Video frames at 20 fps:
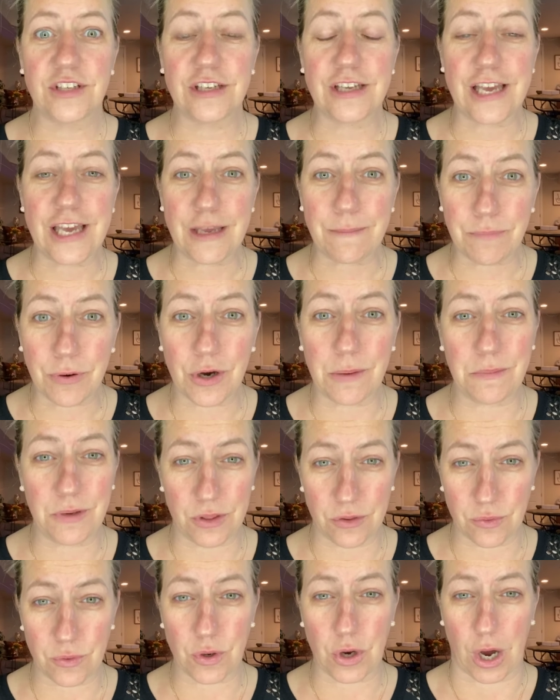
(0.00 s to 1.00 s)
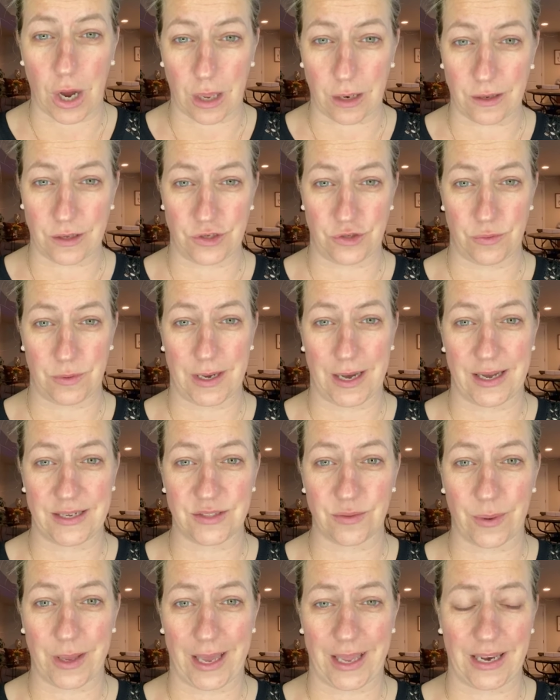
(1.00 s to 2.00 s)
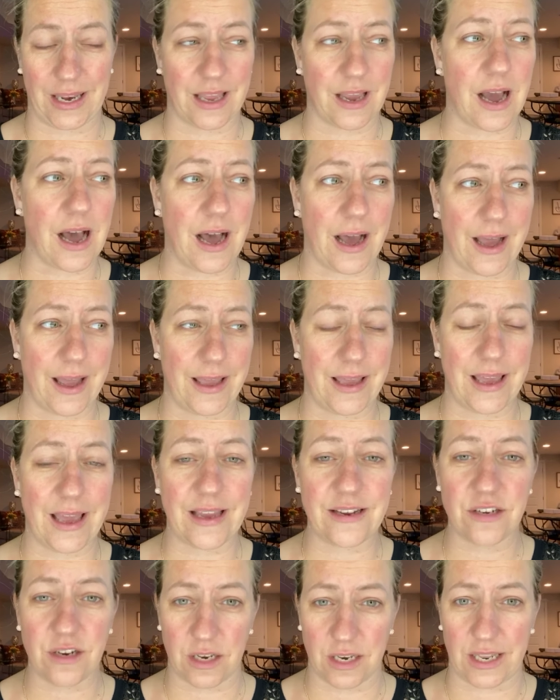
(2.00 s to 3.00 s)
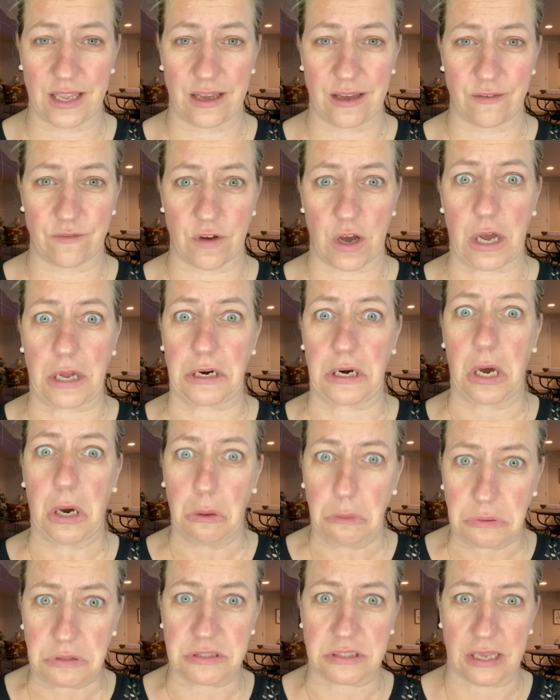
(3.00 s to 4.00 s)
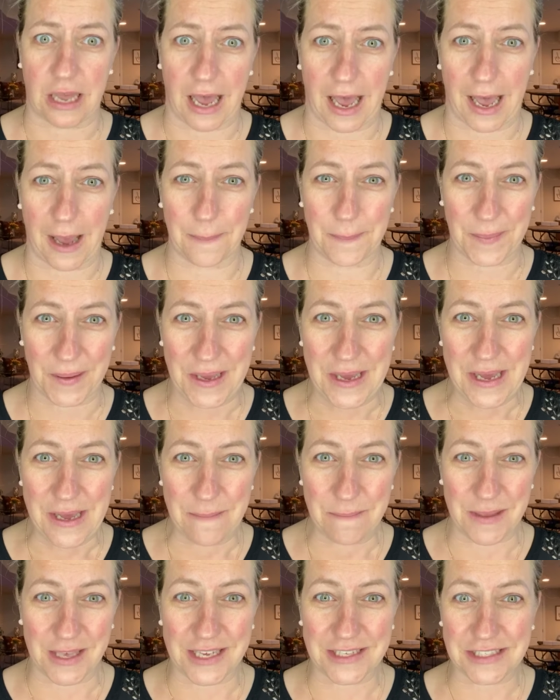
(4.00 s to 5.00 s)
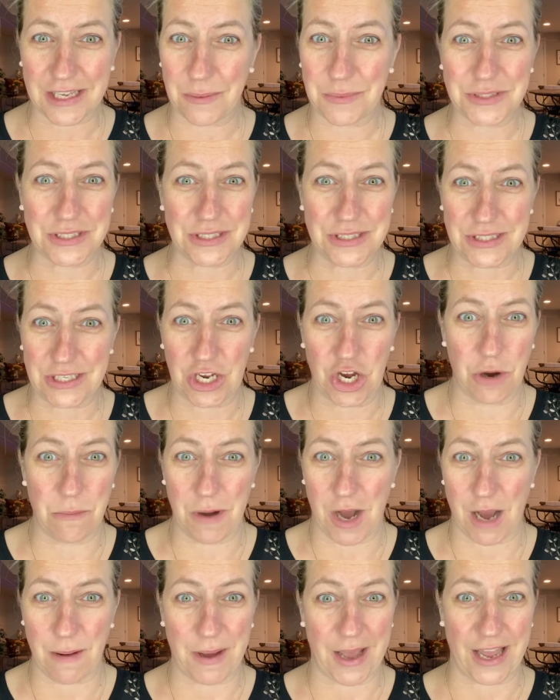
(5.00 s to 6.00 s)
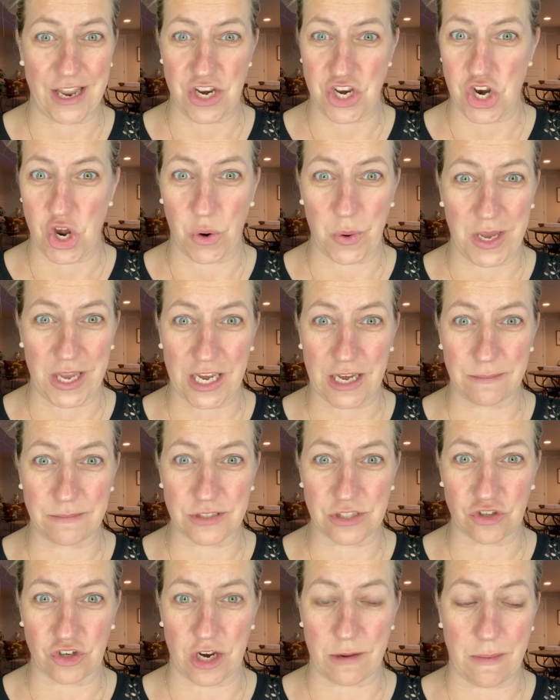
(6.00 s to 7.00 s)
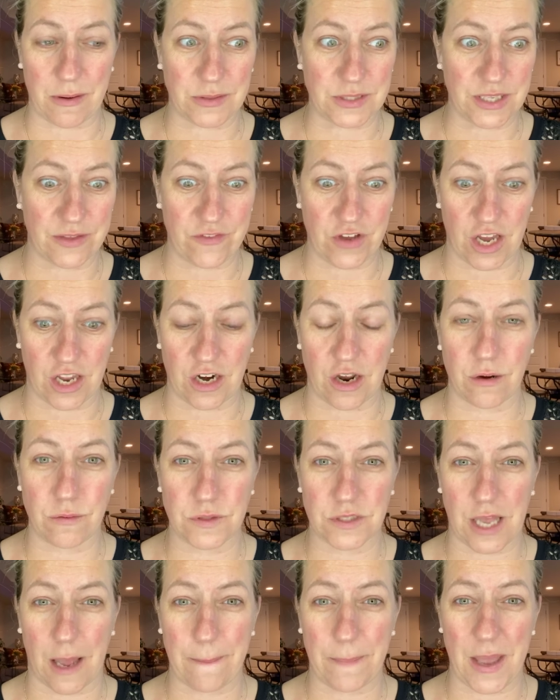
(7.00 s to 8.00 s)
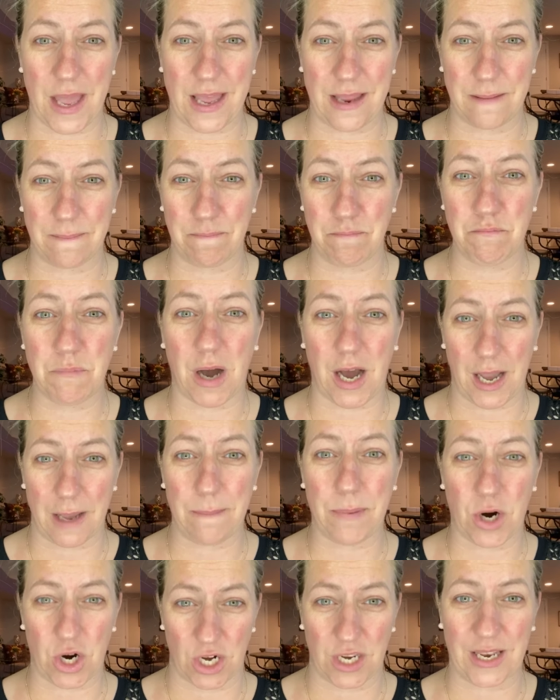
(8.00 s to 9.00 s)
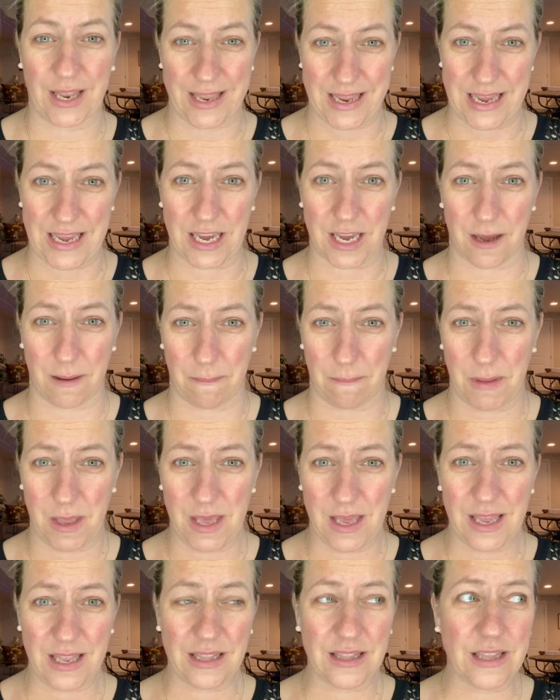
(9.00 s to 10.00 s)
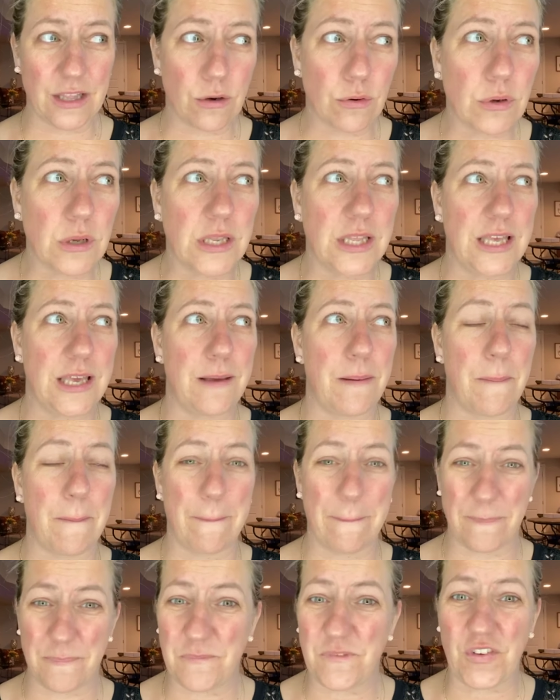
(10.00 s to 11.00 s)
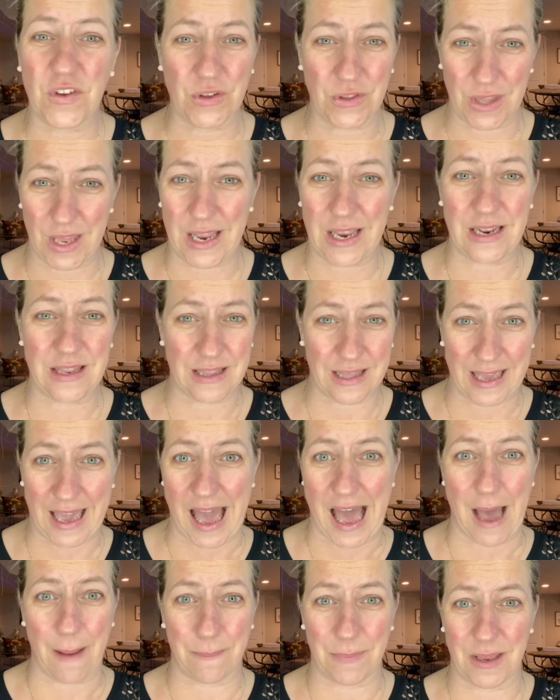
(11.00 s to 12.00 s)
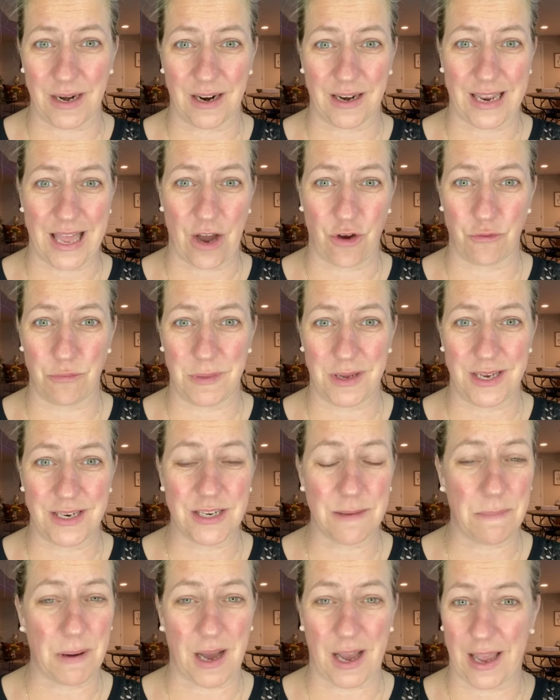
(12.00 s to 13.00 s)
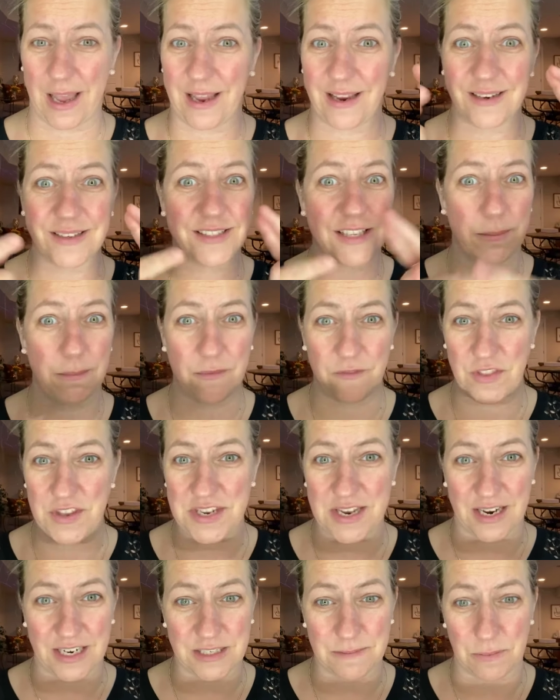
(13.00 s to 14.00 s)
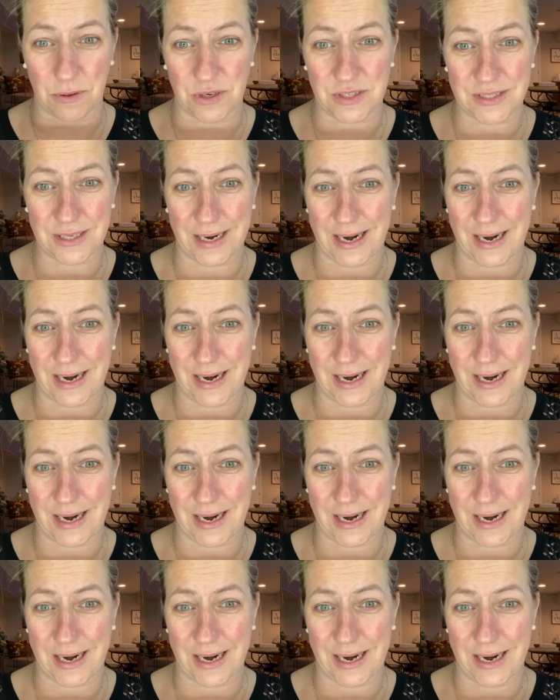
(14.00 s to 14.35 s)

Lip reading: It put me through college, you guys, okay? Like, I had to live on OSAP because I was a single mom. I had no income stream. I was living on OSAP, and my Party Light income literally filled in the gap and allowed me to buy some of the textbooks that I